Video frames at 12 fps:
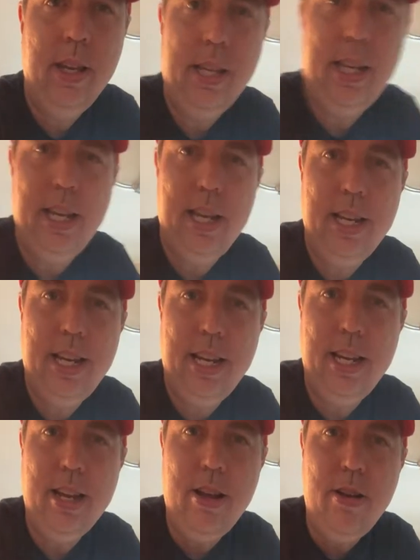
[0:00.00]
Get
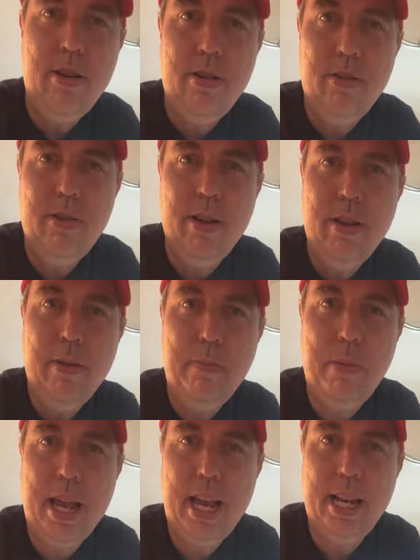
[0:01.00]
it on.
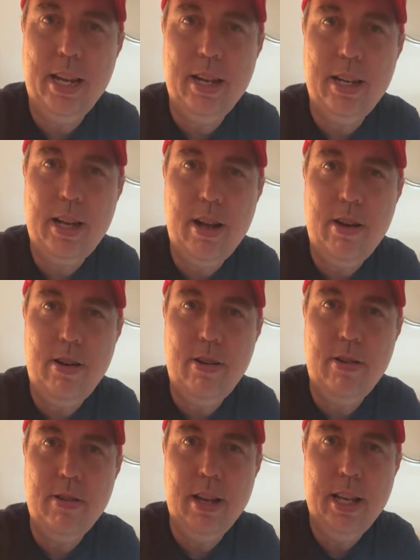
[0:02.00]
Bang a
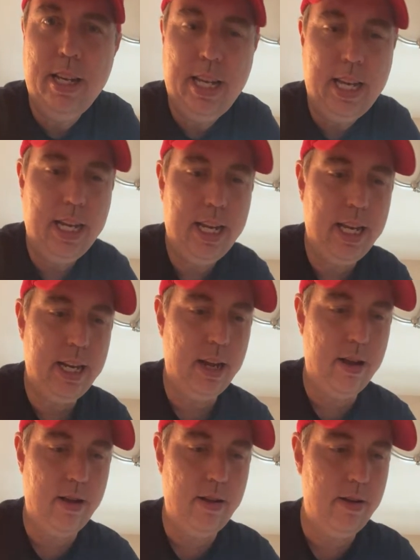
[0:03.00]
gong, get
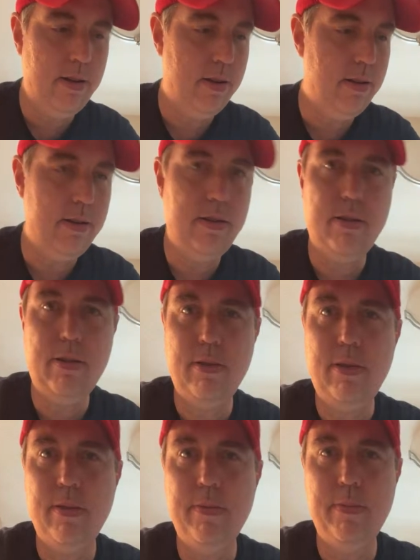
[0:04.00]

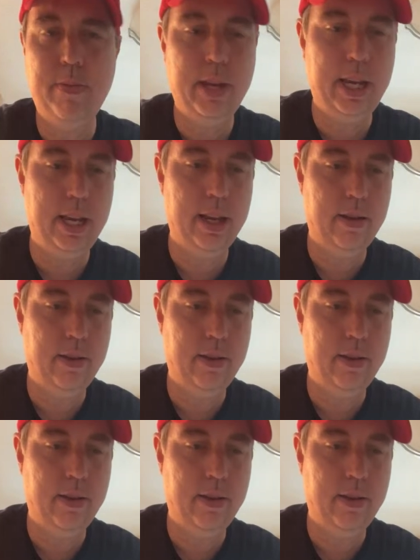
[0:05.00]
on. Yeah.